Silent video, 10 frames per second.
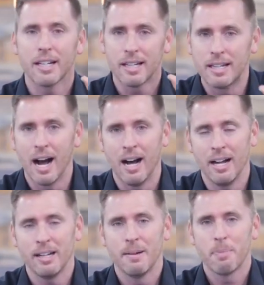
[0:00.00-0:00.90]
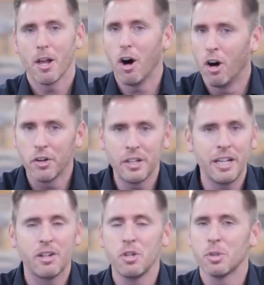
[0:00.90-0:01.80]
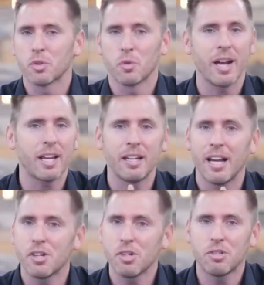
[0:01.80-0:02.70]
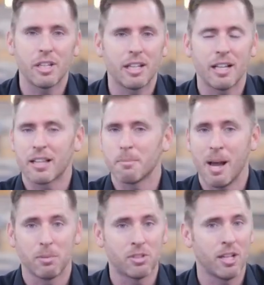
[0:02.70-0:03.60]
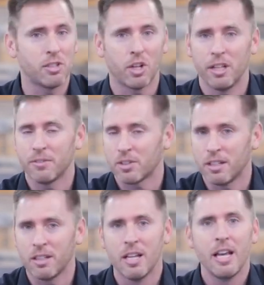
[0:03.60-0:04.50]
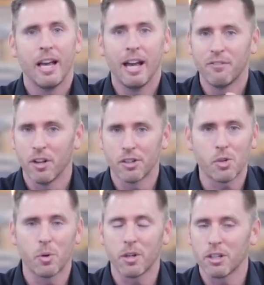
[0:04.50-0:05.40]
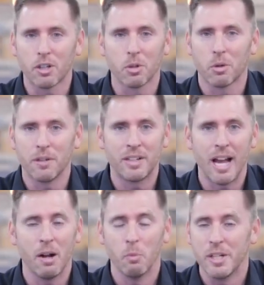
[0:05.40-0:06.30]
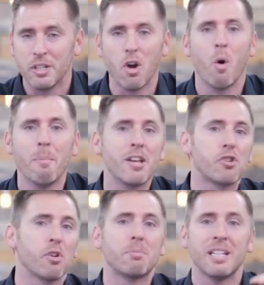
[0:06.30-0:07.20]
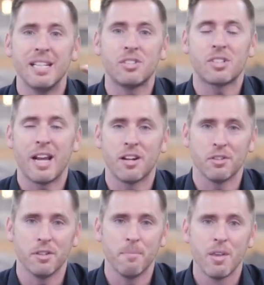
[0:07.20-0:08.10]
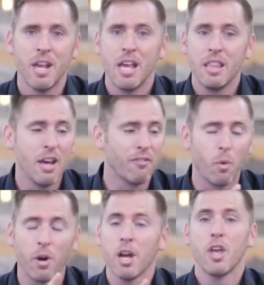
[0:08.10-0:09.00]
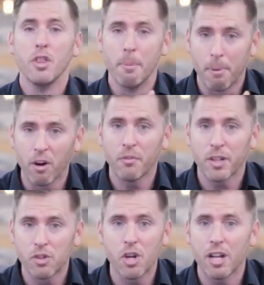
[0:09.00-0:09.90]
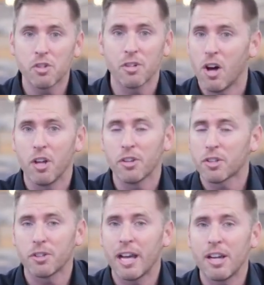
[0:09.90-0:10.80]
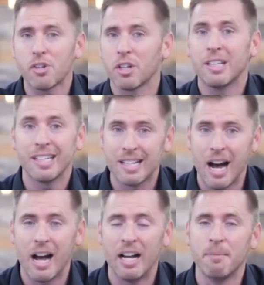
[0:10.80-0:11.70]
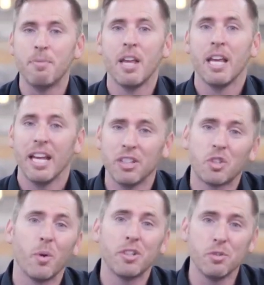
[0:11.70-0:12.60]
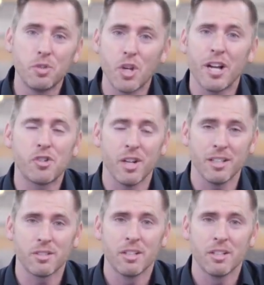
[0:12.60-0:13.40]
God. All you need to do is recognize your sin, like the Bible says, all have sinned and fallen short of the glory of God. We don't measure up to His standard. Therefore, the perfect judge of all the creation, God, is going to judge us.